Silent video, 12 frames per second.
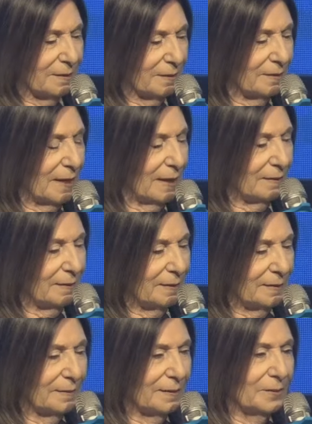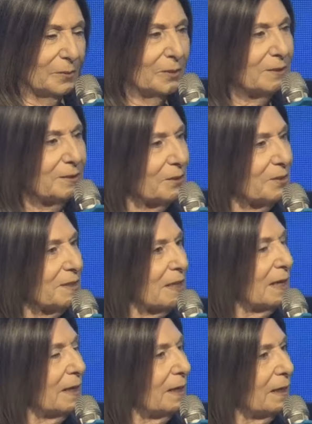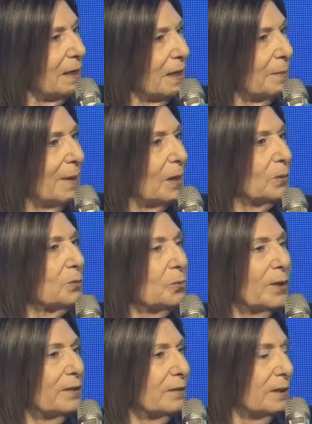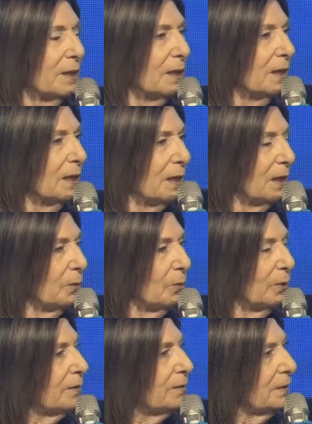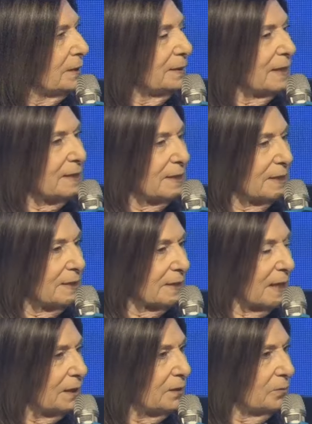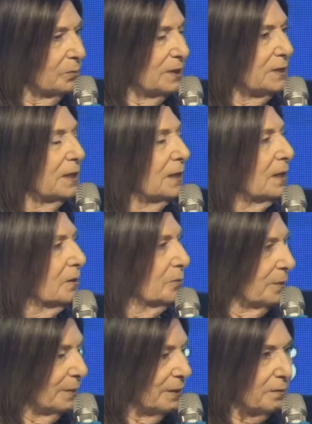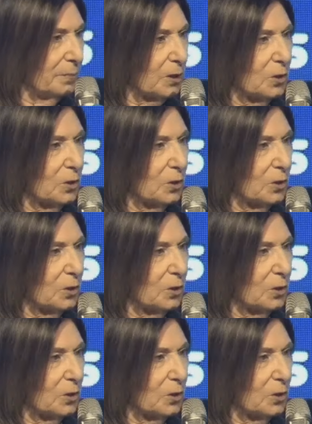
Dan and Walters about where does it stand with the agreement?